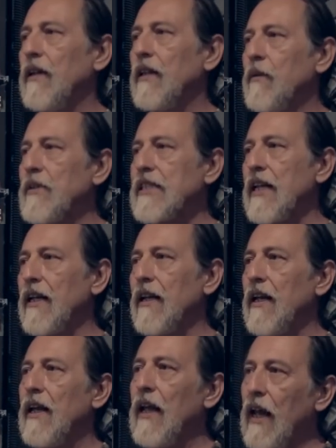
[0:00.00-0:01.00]
Let me say,
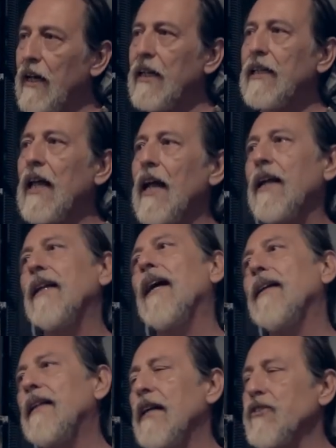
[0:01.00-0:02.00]
any line
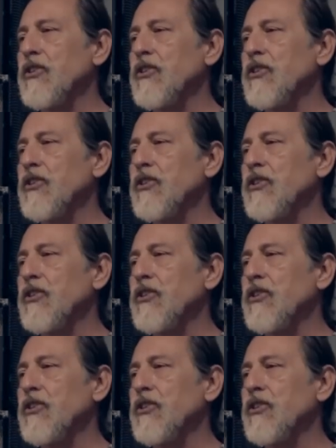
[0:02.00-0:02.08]
that